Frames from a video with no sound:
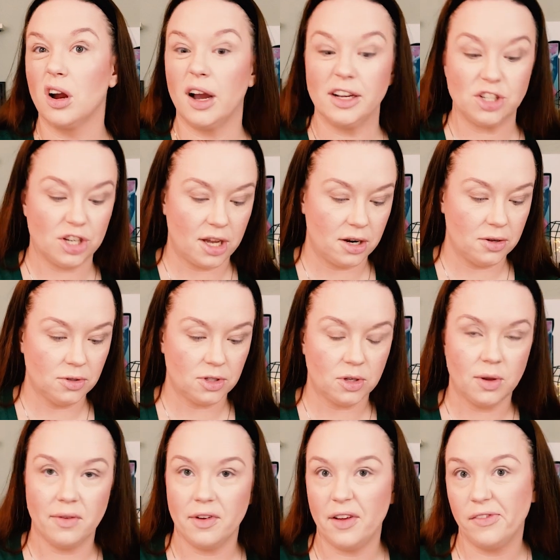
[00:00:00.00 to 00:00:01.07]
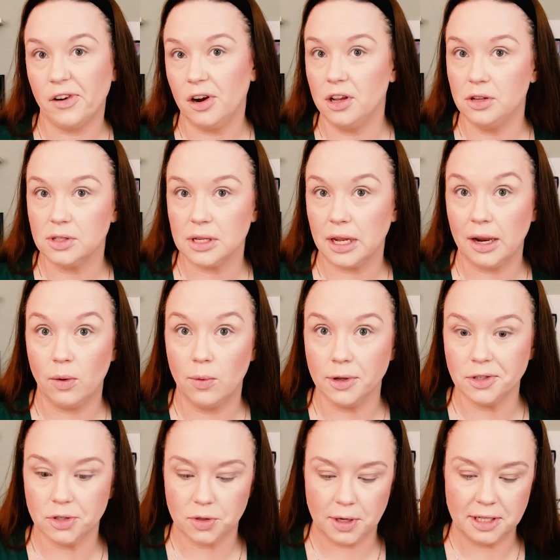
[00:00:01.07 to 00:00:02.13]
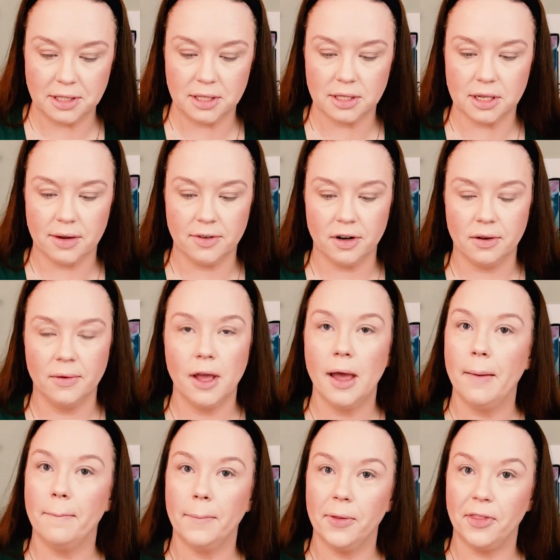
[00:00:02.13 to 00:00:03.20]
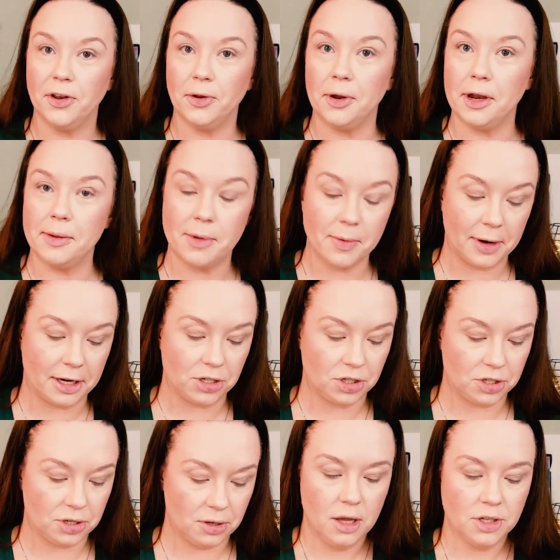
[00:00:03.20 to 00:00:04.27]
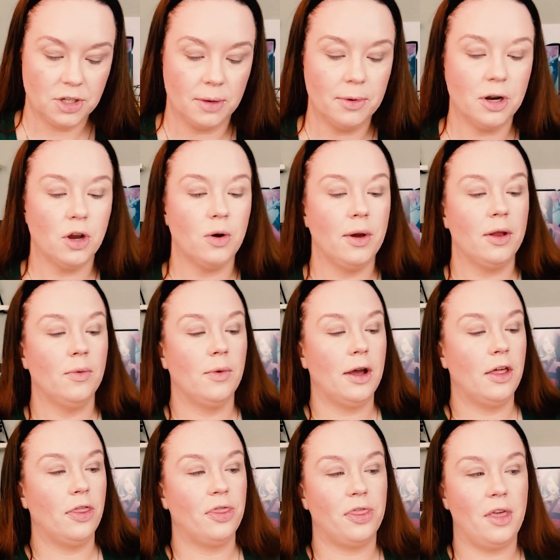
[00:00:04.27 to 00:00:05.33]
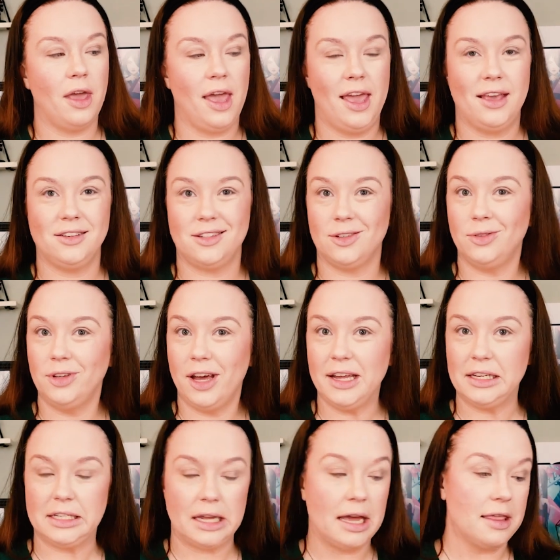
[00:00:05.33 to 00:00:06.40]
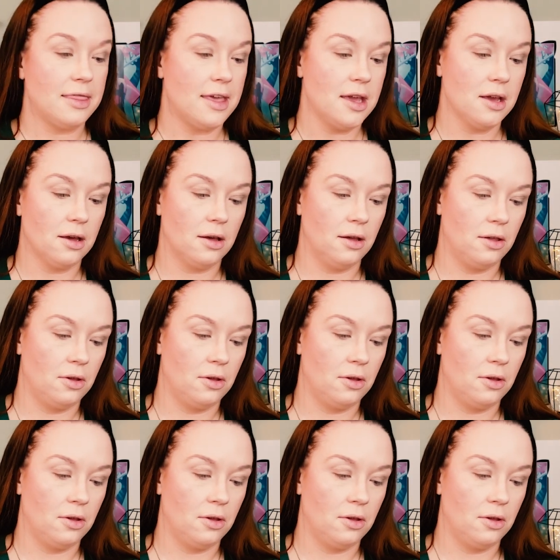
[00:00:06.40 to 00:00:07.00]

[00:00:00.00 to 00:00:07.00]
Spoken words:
eyeshadows, so even after I use it like once or twice, it's covered. But they do need to be washed. So I'm gonna go in with hazelnut, I think.